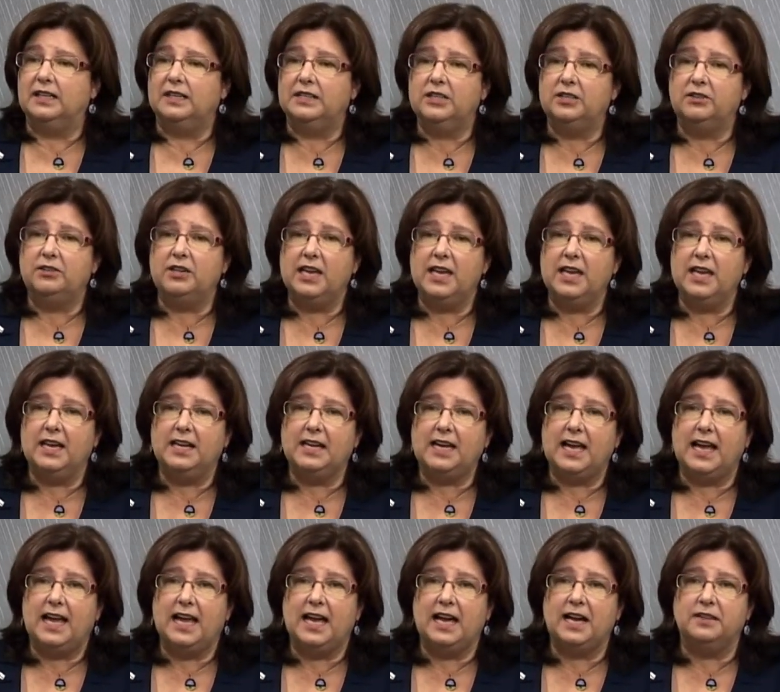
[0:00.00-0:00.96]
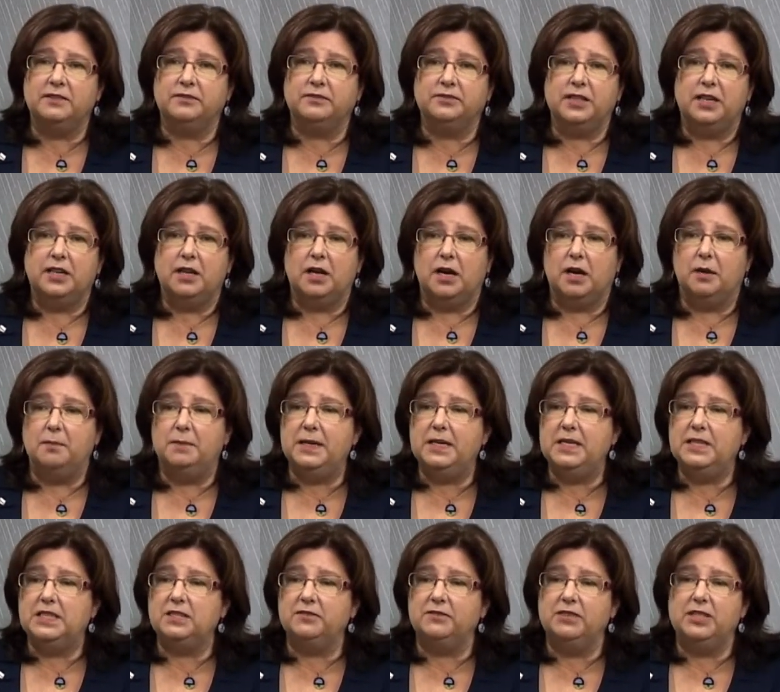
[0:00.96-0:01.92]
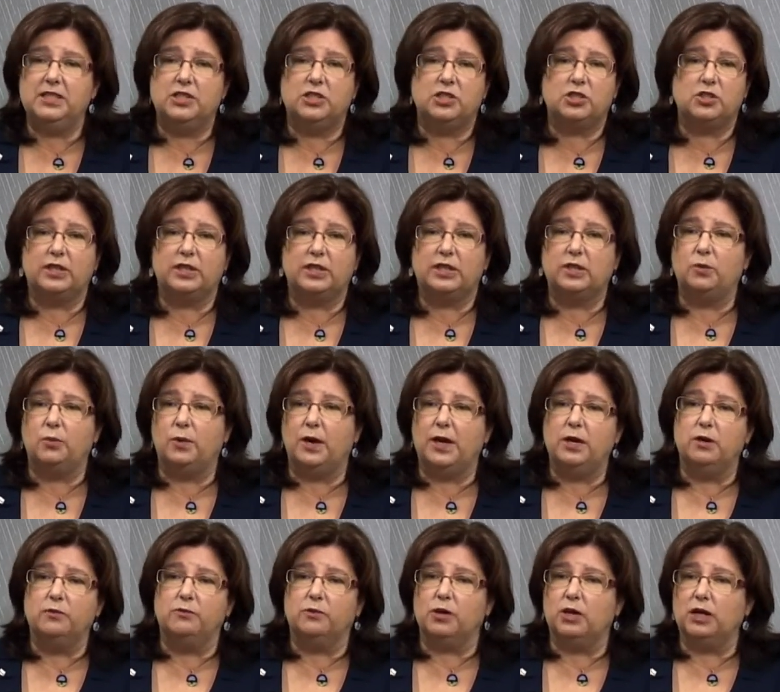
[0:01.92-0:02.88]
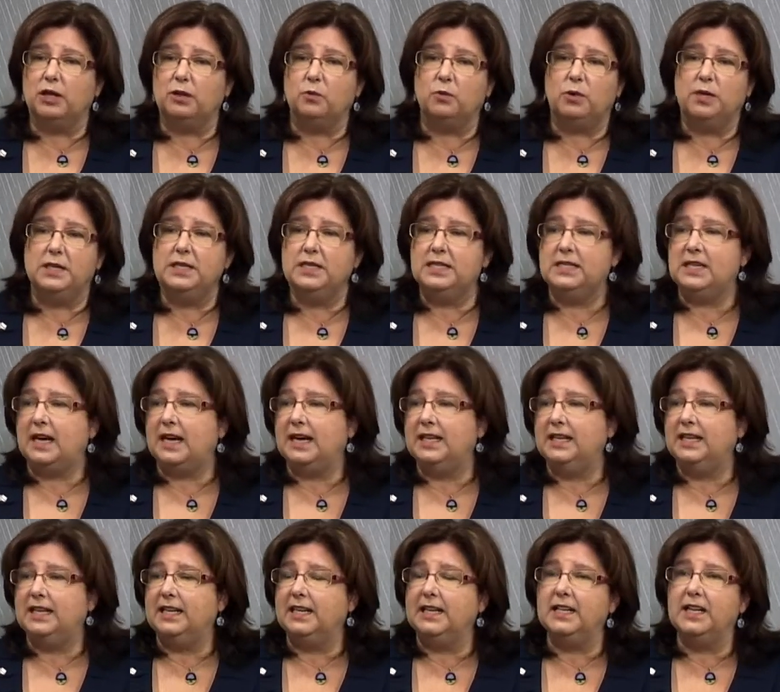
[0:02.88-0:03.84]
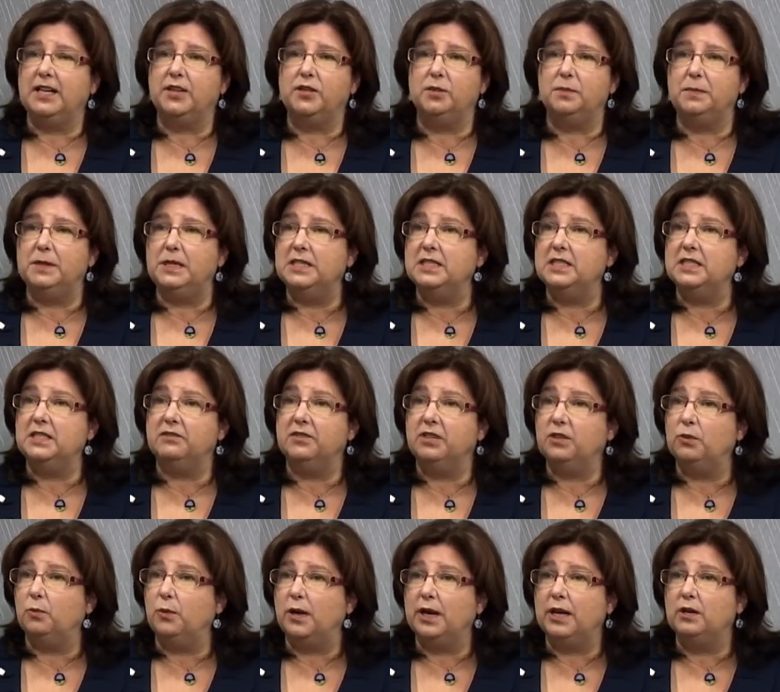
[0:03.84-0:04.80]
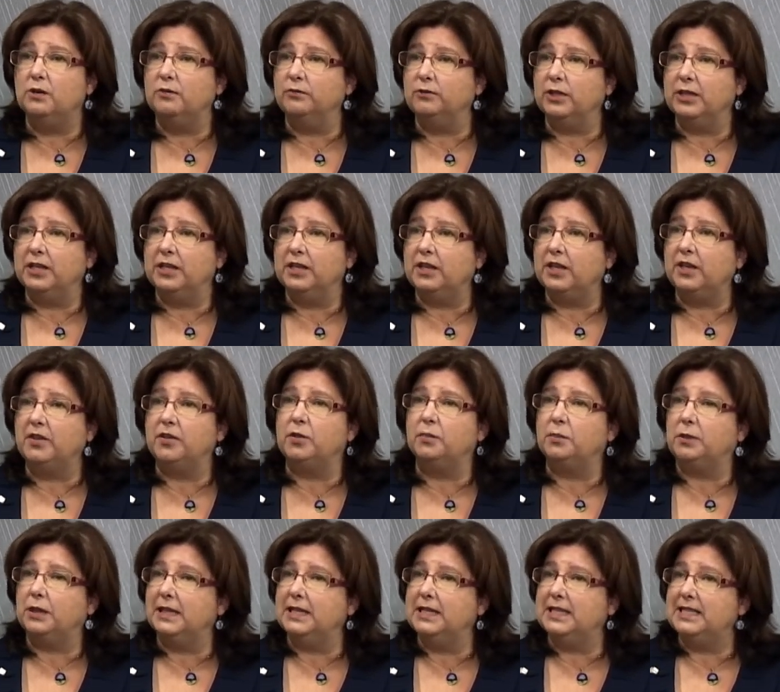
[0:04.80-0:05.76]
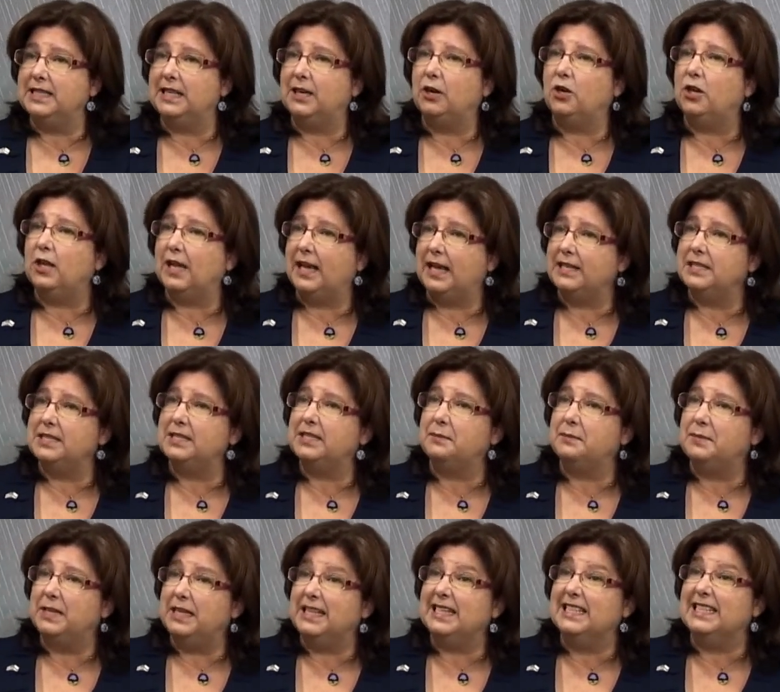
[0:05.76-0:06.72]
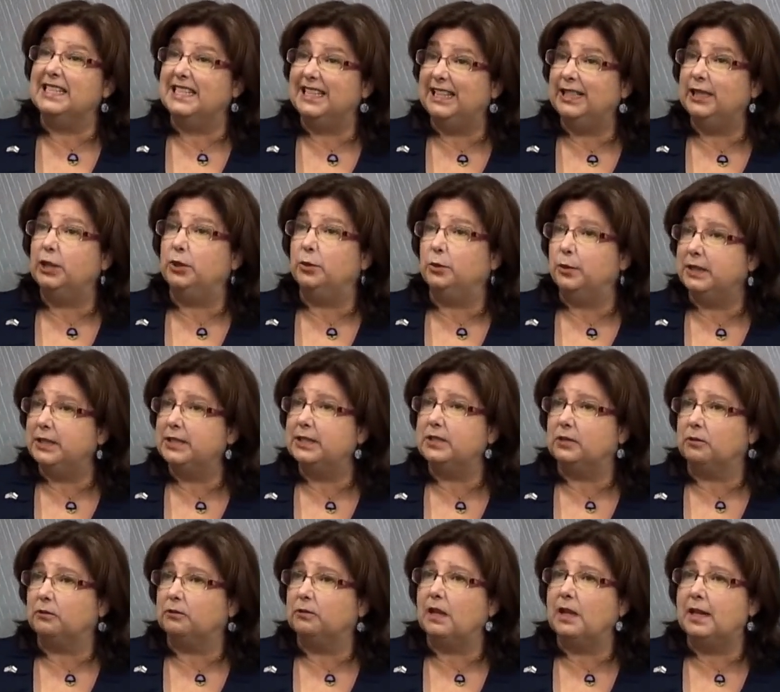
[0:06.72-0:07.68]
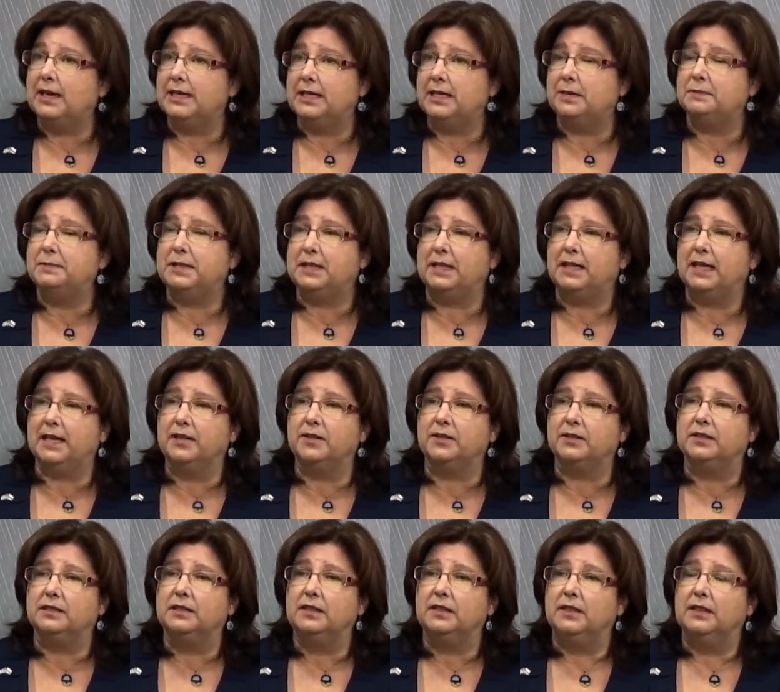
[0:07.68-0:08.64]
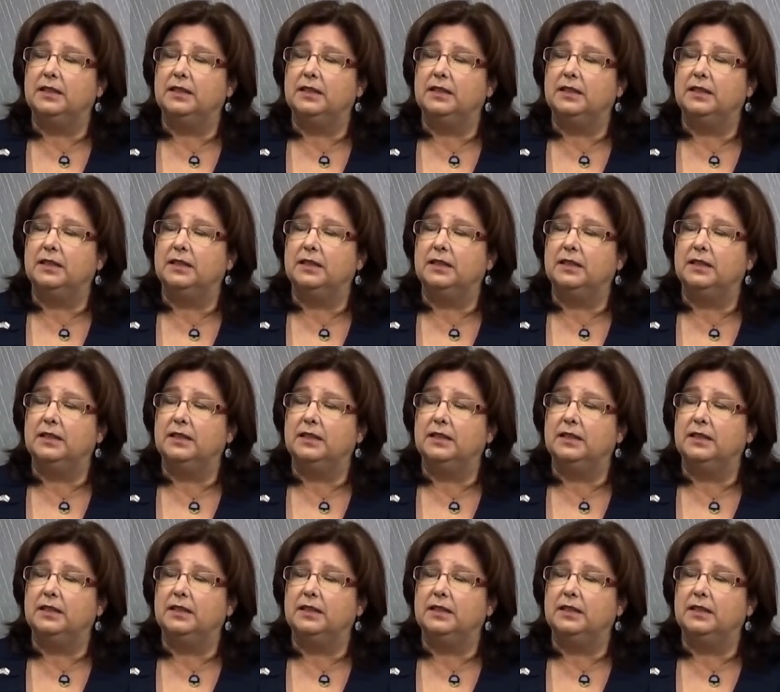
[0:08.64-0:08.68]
You can't have a piece of a district way over on one side and another piece of it way over at another place. It all has to be contiguous or lined up together.